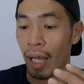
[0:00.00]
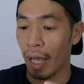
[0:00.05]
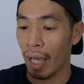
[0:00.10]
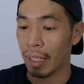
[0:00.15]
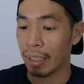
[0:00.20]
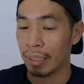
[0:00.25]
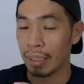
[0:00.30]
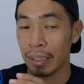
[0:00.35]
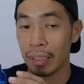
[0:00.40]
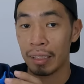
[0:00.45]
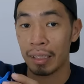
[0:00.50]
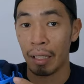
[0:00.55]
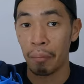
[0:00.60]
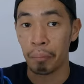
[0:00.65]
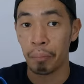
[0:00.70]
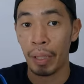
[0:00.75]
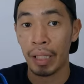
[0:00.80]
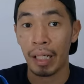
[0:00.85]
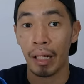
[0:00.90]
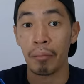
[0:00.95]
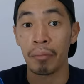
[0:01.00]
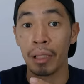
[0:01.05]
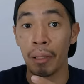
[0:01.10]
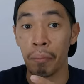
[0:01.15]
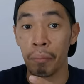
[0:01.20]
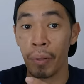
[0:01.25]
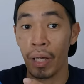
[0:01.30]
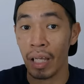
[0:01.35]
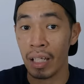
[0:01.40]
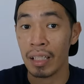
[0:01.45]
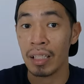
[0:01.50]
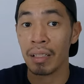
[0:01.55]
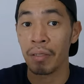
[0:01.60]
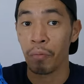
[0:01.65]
and it can pick up the pace